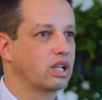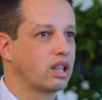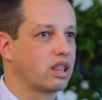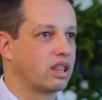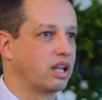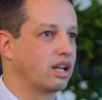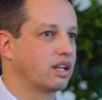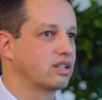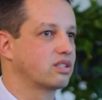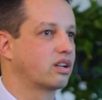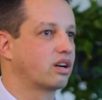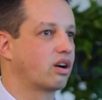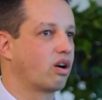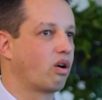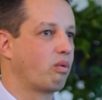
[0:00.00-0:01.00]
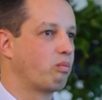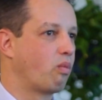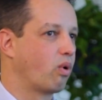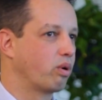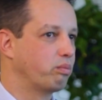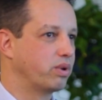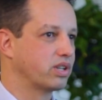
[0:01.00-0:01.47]
things that are
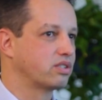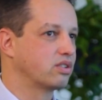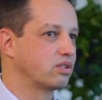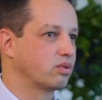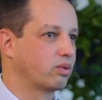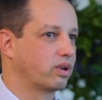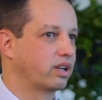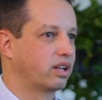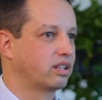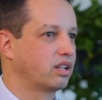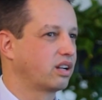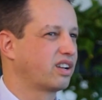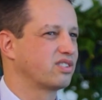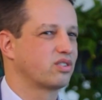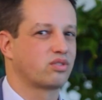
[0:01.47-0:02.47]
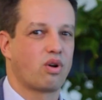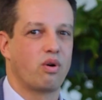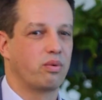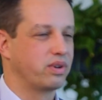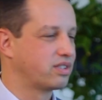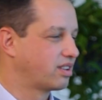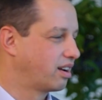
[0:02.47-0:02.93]
more business oriented, because there's
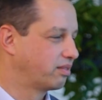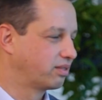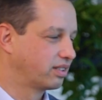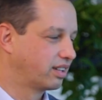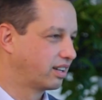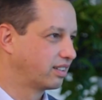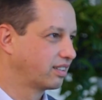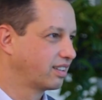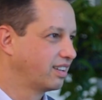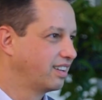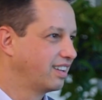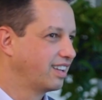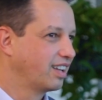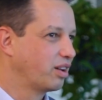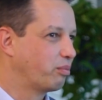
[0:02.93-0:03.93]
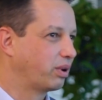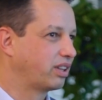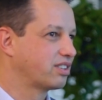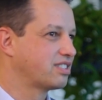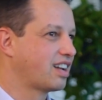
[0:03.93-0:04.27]
always time for that. But